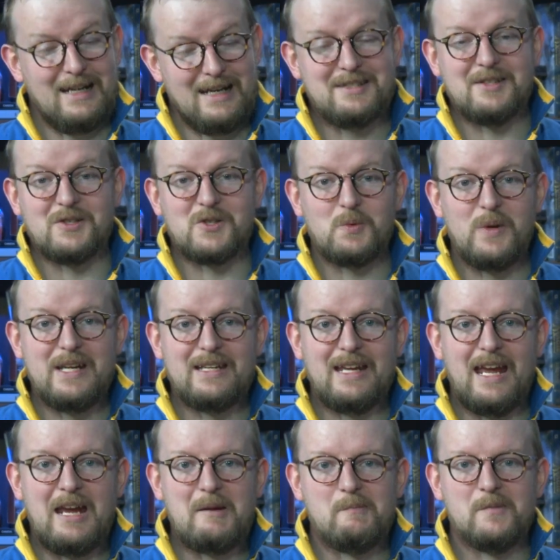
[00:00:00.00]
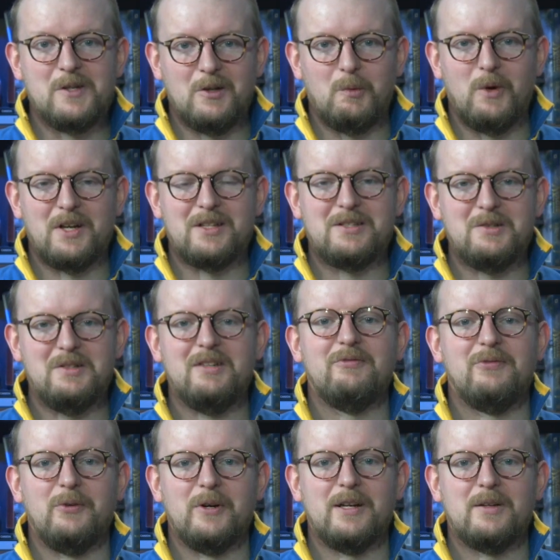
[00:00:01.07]
It's a sweet game. You'll want to tune in
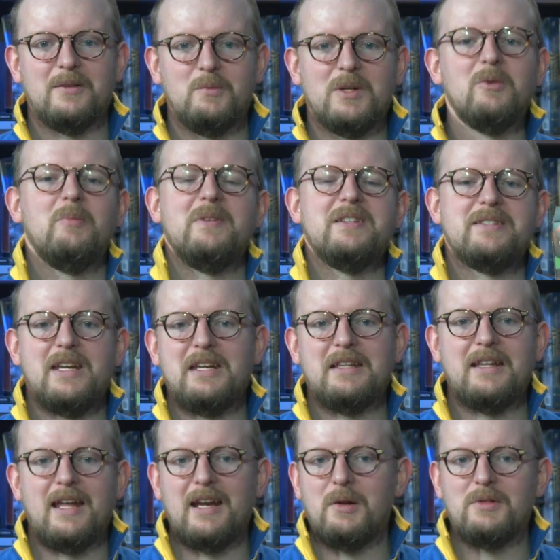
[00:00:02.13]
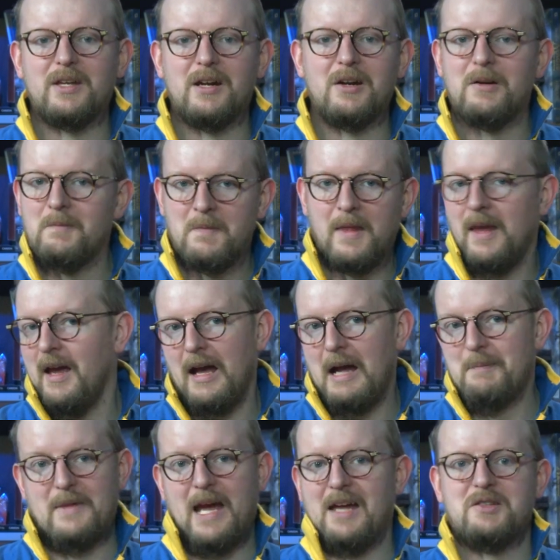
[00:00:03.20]
for it. We will be sending that out there
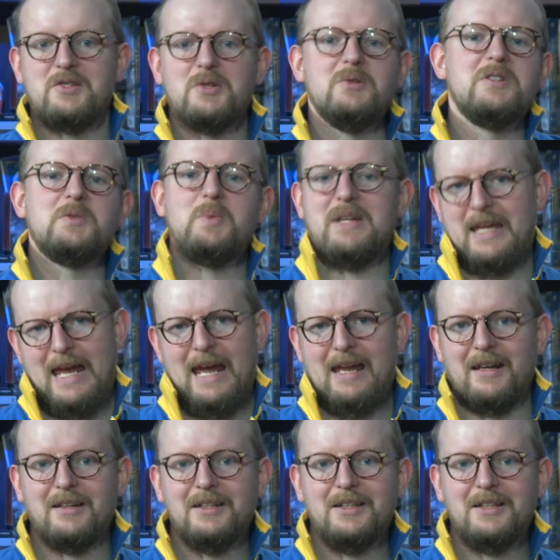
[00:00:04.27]
as soon as we can.